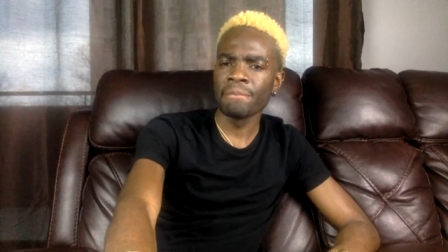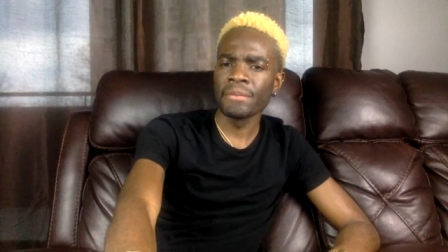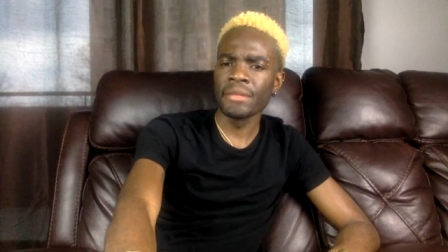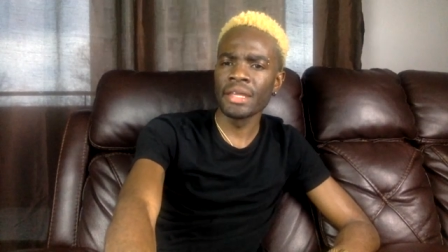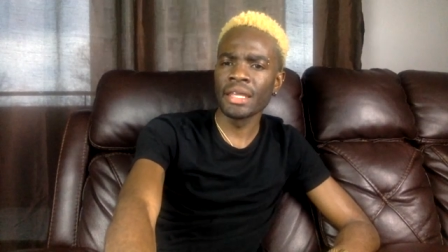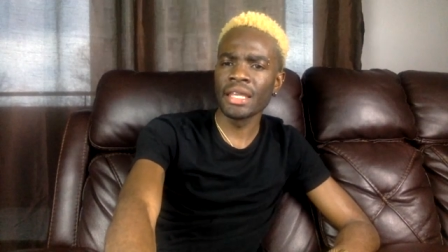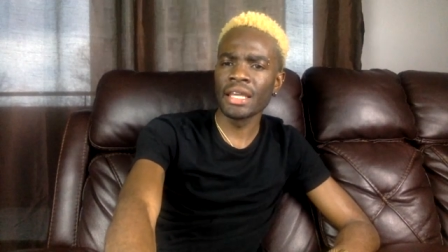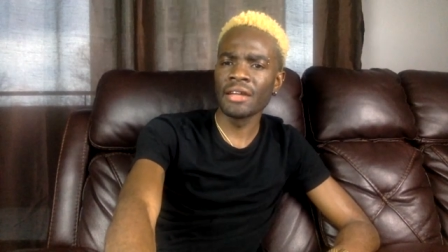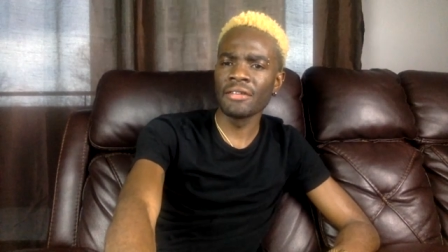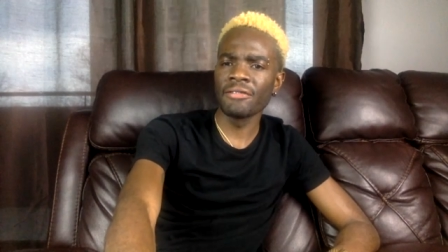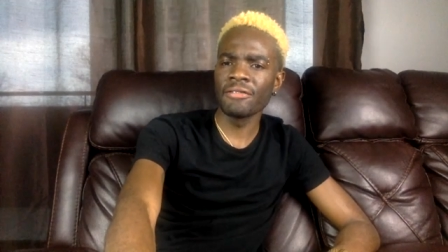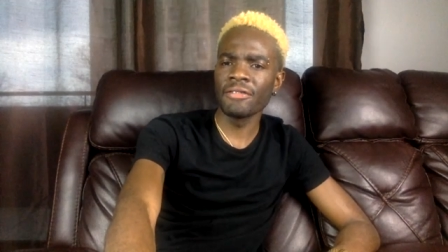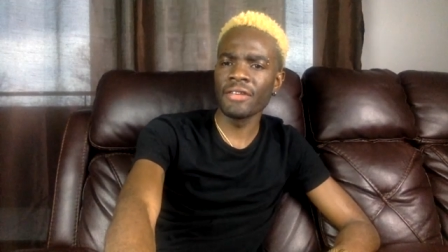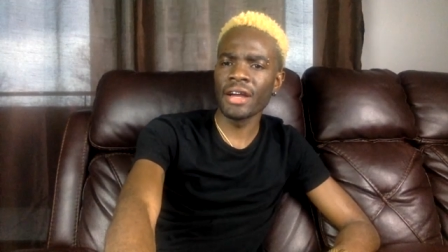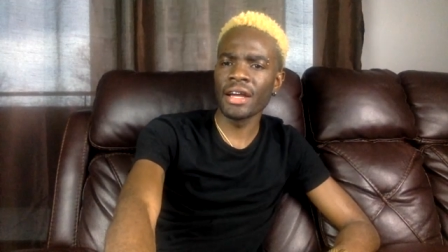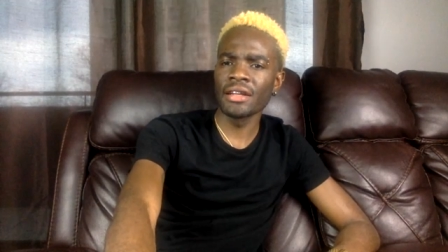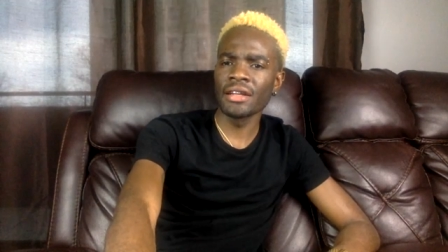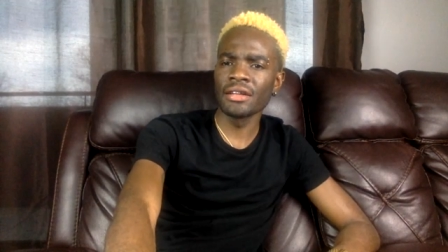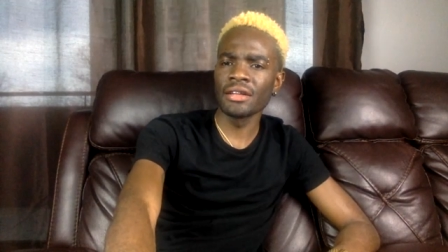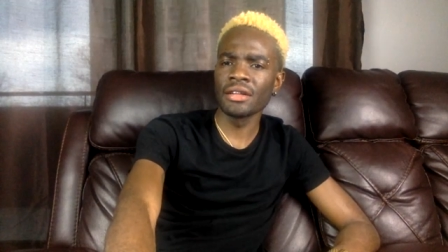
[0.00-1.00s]
you can
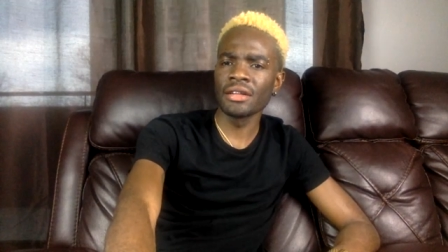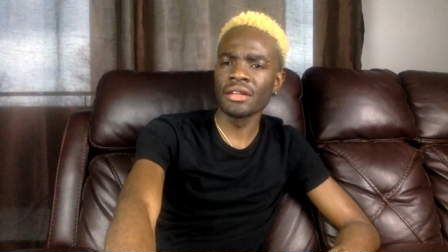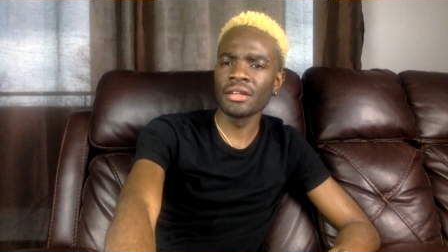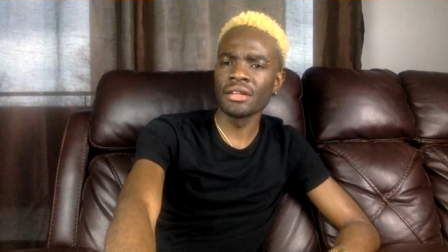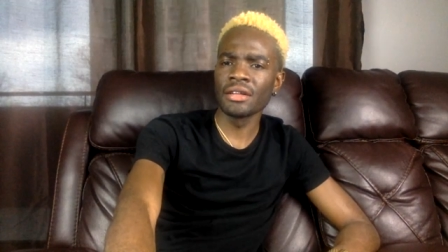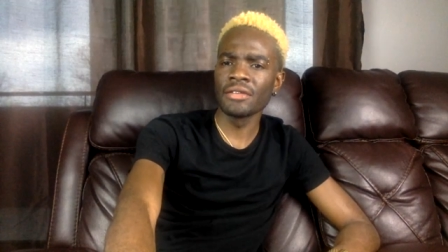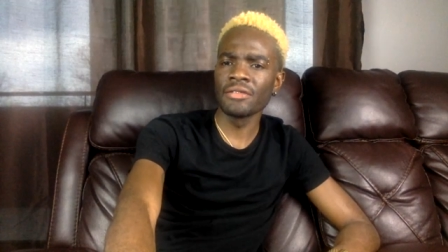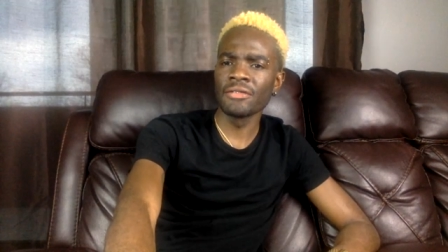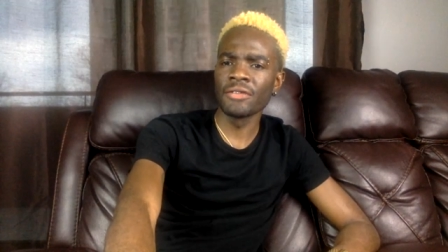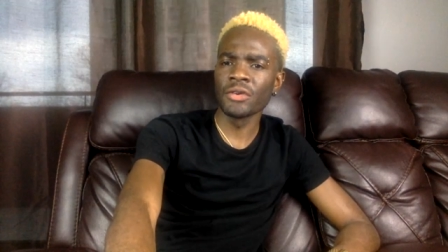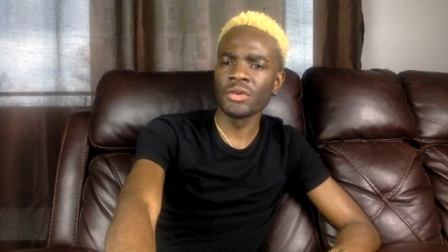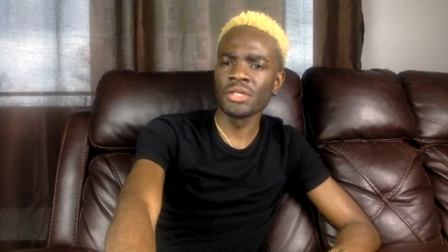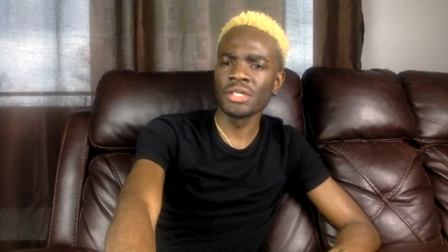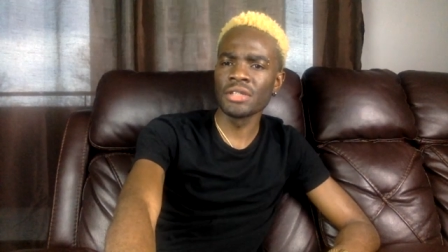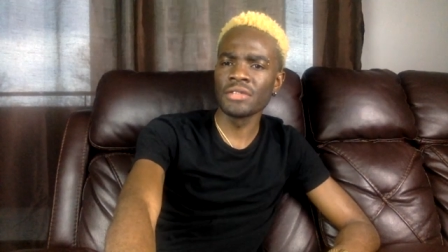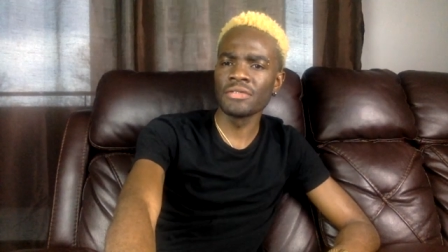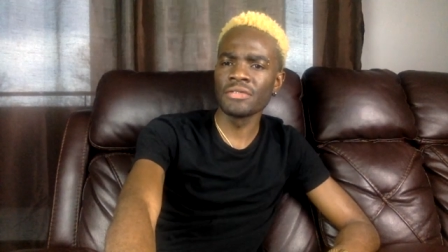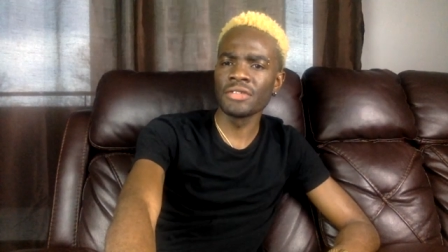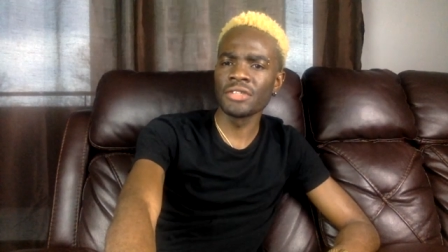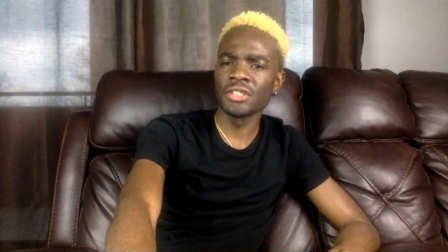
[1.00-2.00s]
fry the, the, the
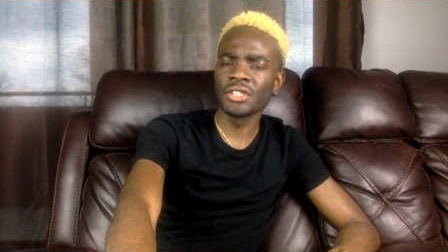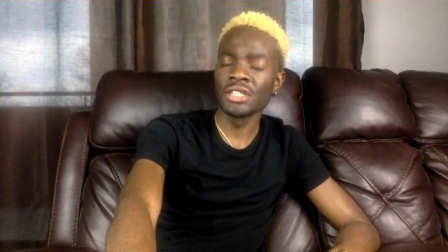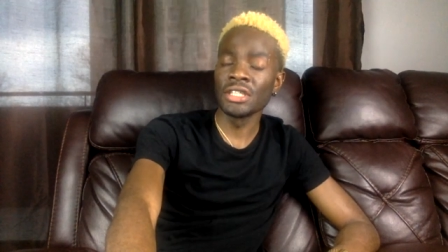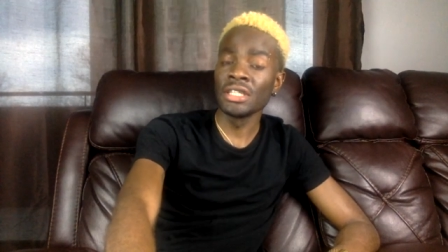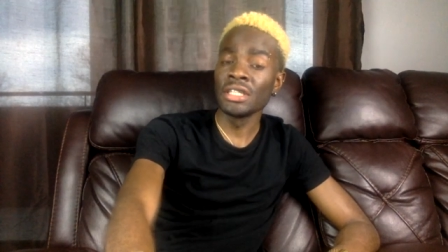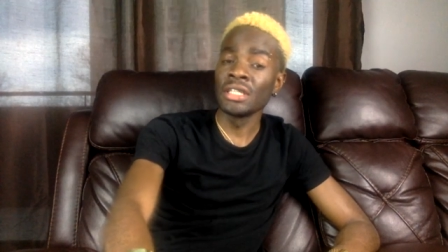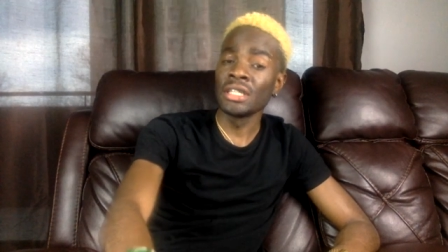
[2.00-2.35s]
frozen fish?